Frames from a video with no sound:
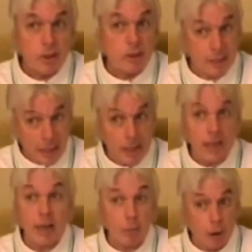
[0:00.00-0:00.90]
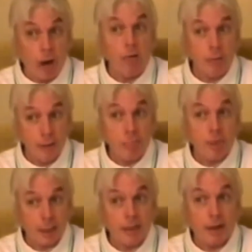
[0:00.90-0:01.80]
because then it will only
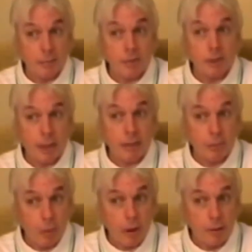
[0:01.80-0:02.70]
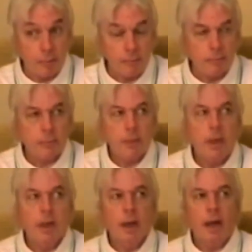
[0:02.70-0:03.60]
pick up channel 1.
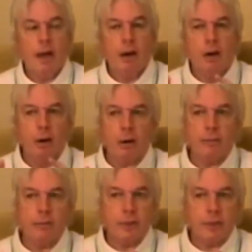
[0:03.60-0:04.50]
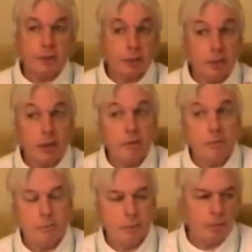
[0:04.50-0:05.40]
And a lot of this, because you
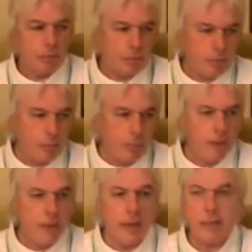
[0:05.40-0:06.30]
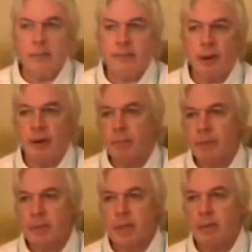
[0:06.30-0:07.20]
know
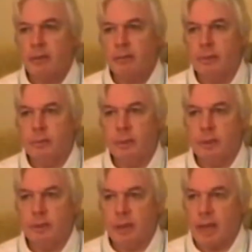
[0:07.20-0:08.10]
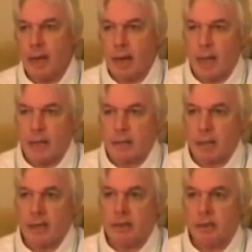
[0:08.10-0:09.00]
95% of human DNA
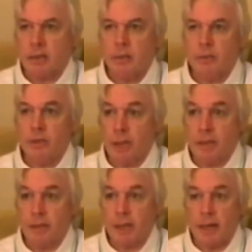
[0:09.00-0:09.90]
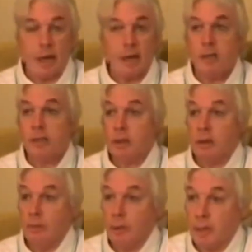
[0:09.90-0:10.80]
scientists call junk DNA because they
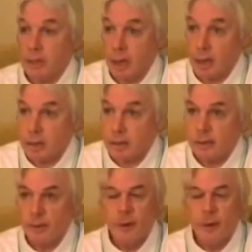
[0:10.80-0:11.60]
don't know what it does.